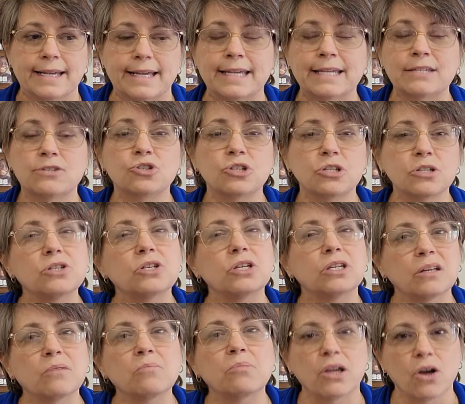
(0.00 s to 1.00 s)
It's just
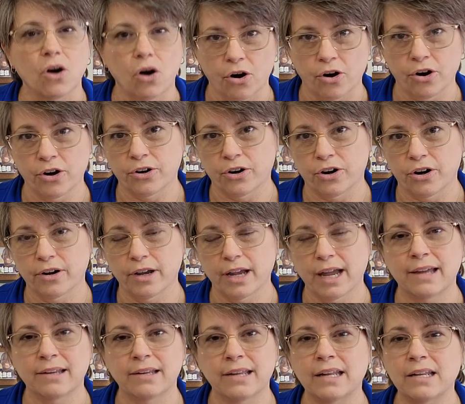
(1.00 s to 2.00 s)
gonna be harder.
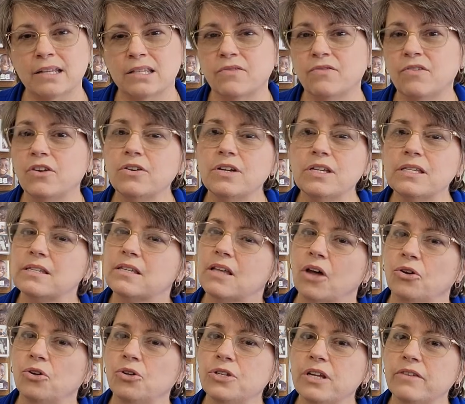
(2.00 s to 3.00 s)
And it's a very
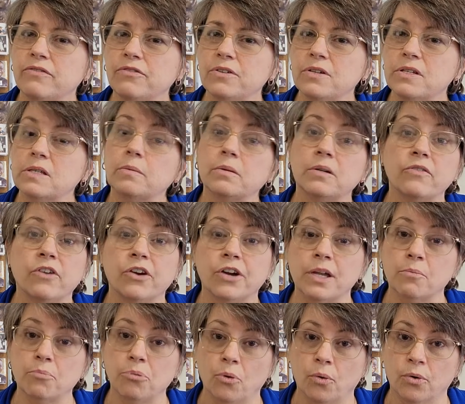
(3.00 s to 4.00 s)
subtle difference, but a
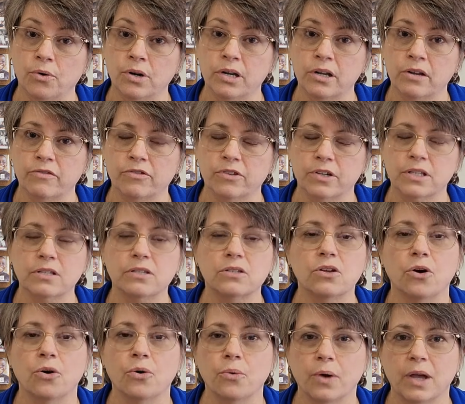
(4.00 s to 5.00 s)
very important difference.
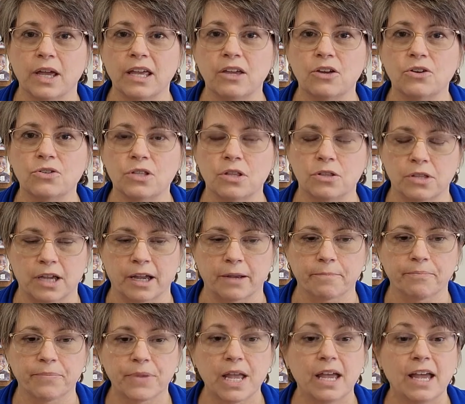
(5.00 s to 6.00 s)
So here's the thing.
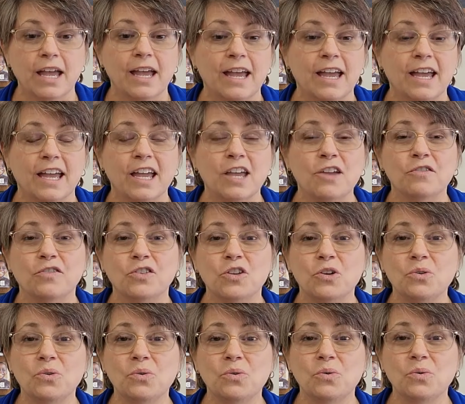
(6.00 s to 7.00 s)
If
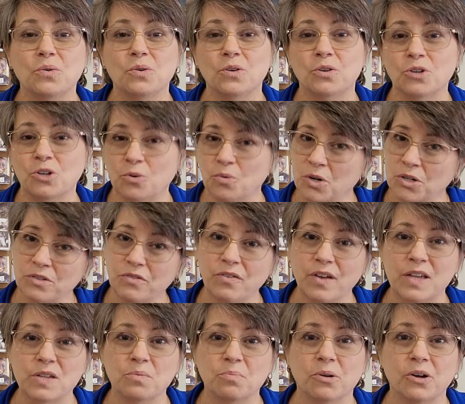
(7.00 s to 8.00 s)
you go onto
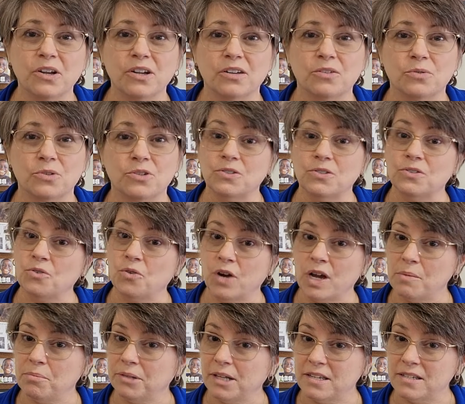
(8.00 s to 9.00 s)
Facebook, is a
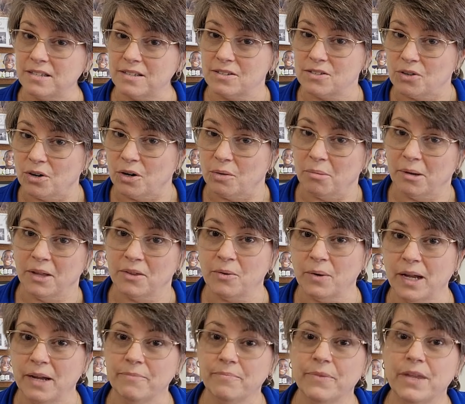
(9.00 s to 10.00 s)
great place to start, by the
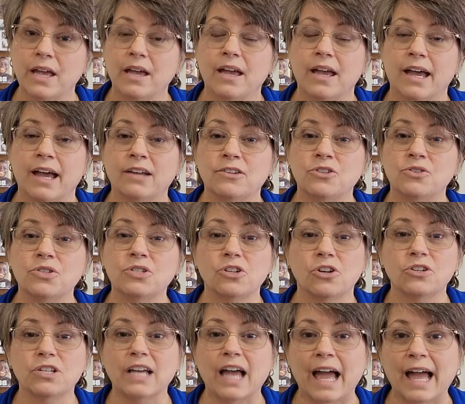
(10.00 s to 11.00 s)
way, and you
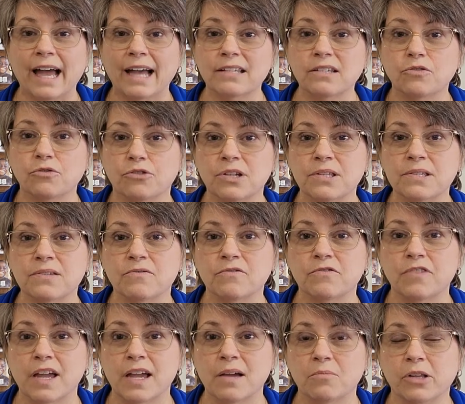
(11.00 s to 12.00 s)
start to ask friends
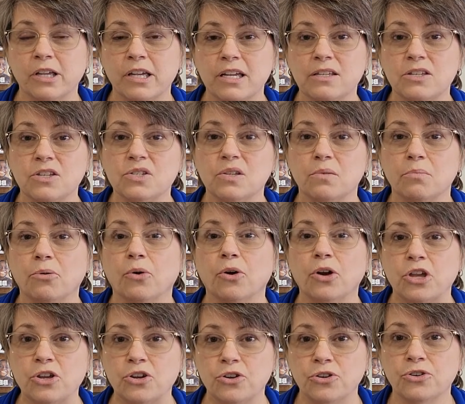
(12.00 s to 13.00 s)
and family to
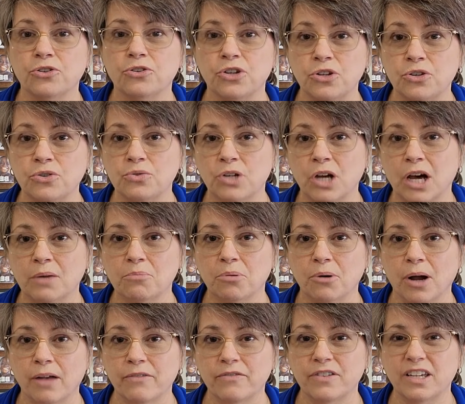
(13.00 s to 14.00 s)
support your new
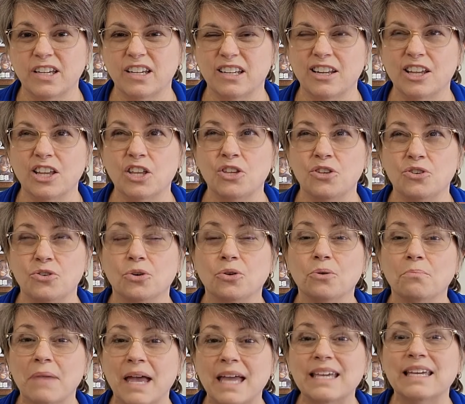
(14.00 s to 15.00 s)
nonprofit,
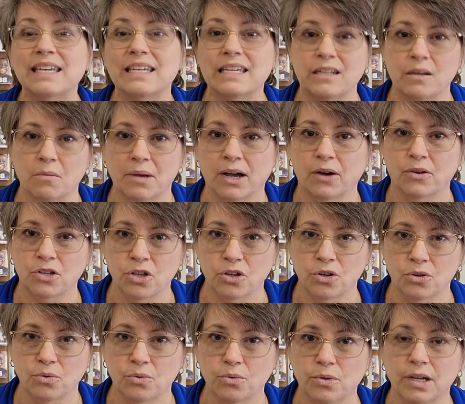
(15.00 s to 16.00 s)
you're making it about
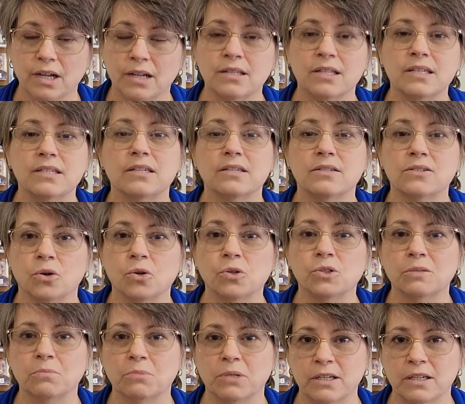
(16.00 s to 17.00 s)
you. And this is
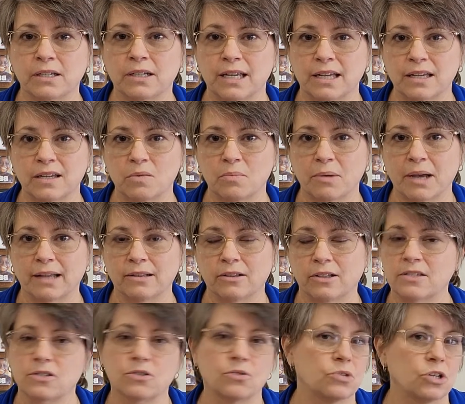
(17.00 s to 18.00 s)
ultimately going to end
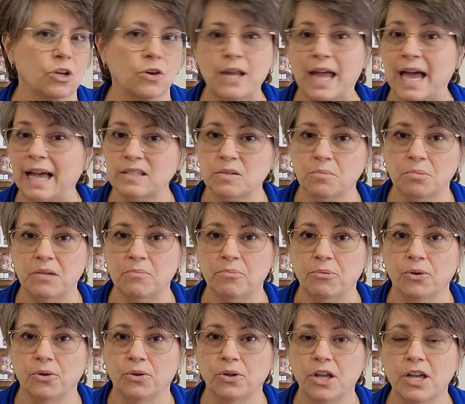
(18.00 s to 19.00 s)
badly. So don't ask
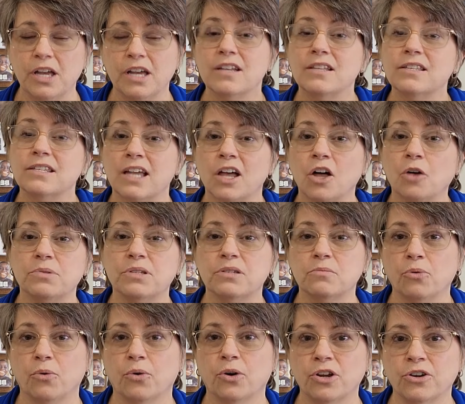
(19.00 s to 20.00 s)
people to help
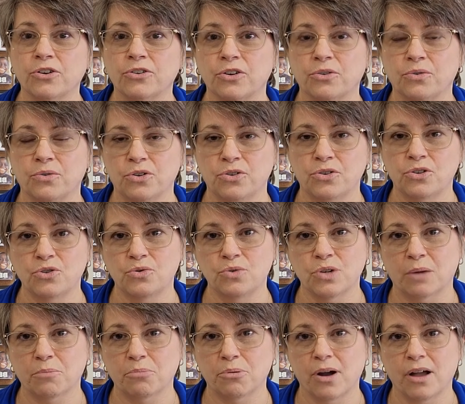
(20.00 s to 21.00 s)
support your new
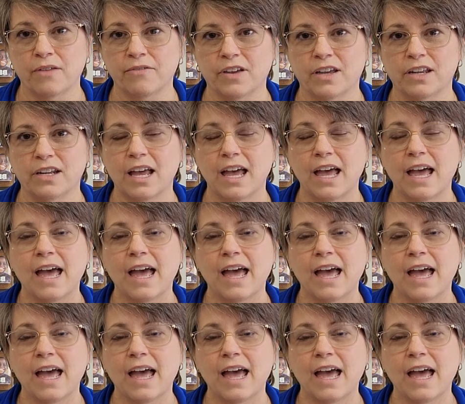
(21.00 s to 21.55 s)
nonprofit.